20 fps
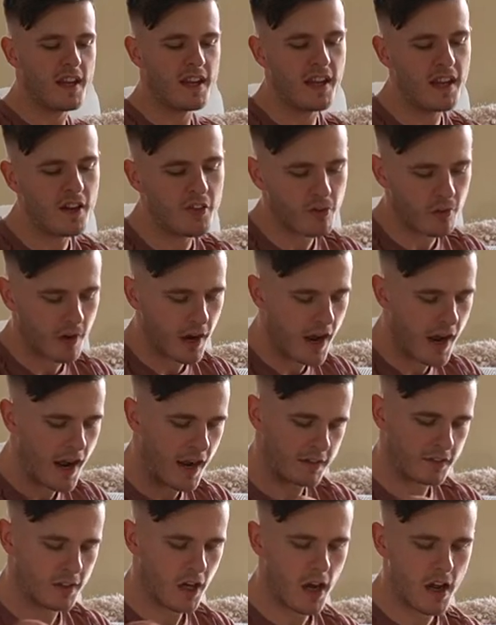knee injury I
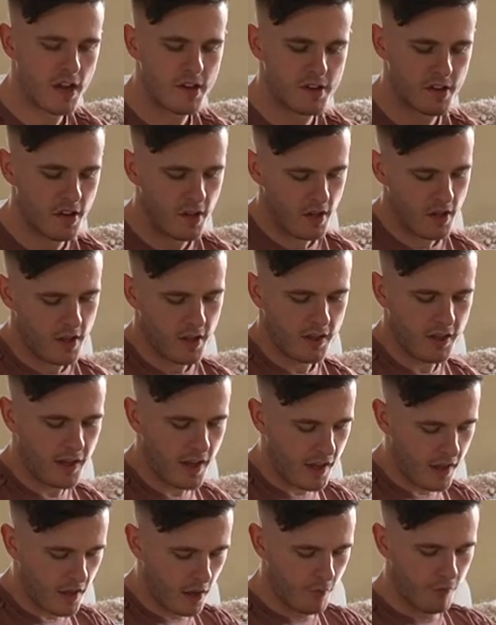had, guys?
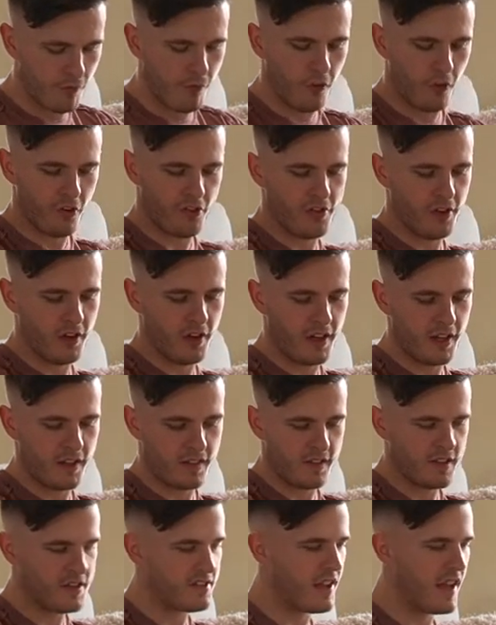Yeah, unfortunately,
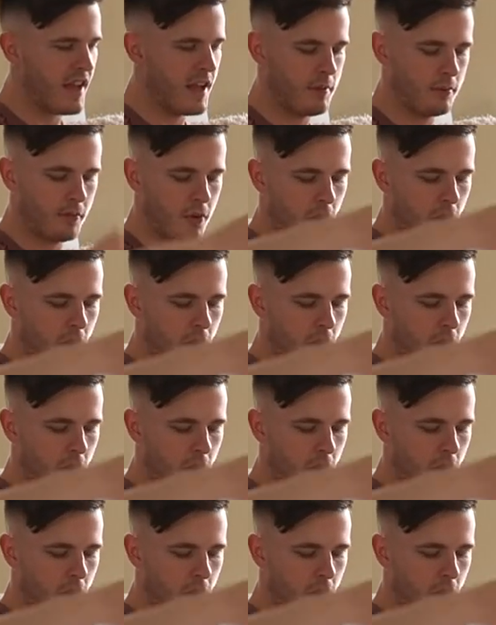the same